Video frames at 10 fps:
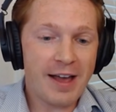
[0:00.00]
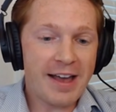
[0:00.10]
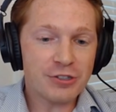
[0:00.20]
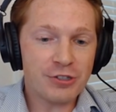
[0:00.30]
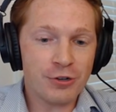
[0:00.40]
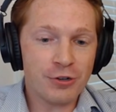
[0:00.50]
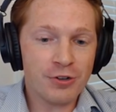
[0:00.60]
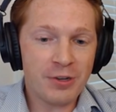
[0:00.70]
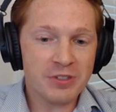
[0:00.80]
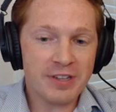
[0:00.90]
last year
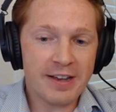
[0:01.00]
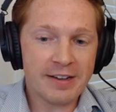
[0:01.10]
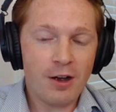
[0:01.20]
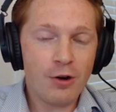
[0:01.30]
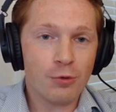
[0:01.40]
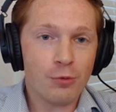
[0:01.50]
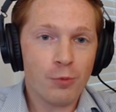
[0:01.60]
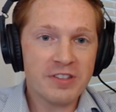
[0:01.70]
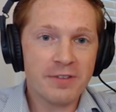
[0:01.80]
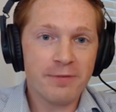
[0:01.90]
it was like, oh,
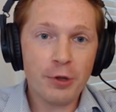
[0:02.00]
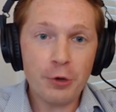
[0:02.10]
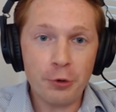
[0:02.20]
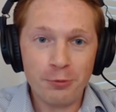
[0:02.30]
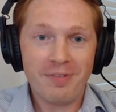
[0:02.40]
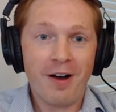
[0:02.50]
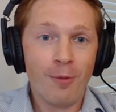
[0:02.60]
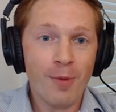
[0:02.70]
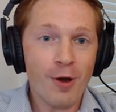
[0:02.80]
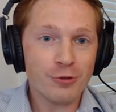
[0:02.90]
what's the flu?
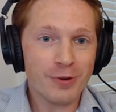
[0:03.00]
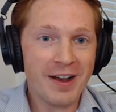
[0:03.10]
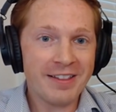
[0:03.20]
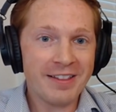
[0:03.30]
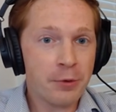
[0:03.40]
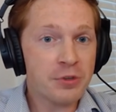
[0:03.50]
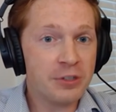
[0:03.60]
Almost, right? Like, it was